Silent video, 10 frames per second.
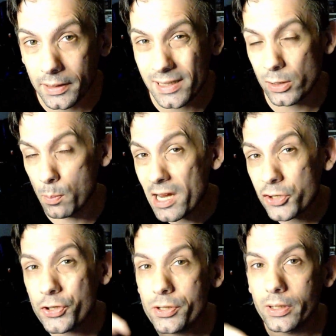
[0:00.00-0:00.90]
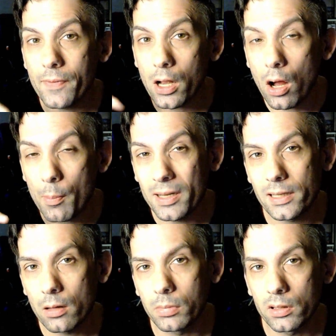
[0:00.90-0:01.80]
So make sure you leave a comment
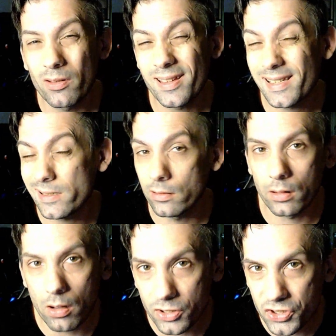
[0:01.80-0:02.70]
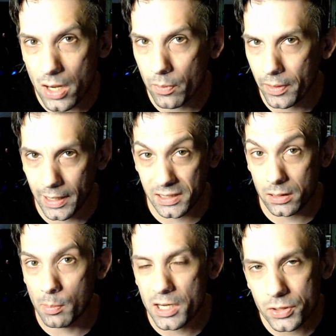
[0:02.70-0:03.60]
down below that says launch day with an
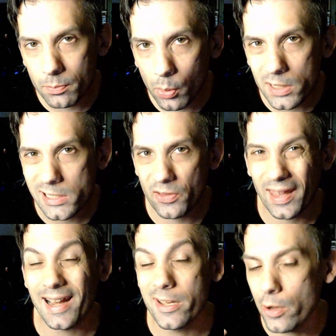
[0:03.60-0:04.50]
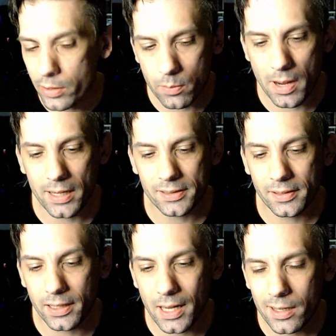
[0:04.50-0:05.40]
exclamation point so that I know you made it to
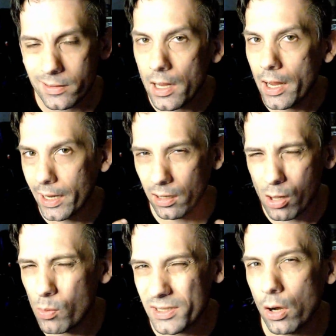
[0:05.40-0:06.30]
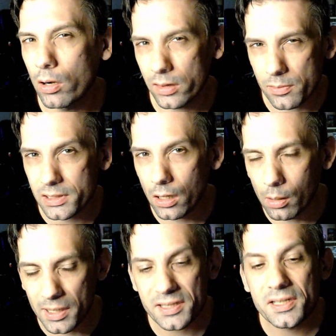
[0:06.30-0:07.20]
the end, and I'll always heart those
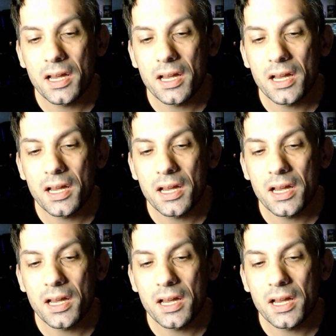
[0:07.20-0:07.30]
comments.